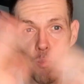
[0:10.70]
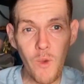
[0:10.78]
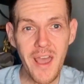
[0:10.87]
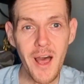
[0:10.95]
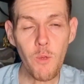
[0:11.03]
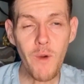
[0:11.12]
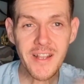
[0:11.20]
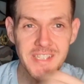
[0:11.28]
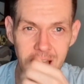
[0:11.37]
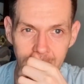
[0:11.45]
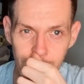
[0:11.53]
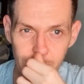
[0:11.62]
Well,
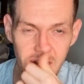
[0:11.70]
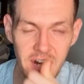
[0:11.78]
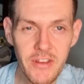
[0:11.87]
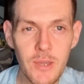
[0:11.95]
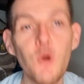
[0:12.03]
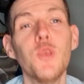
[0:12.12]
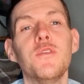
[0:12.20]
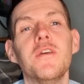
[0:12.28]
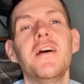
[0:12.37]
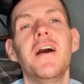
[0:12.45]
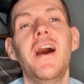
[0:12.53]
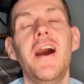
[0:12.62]
what's happening, everyone?
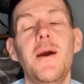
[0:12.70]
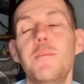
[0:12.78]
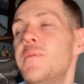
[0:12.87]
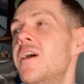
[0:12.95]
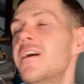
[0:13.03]
Um,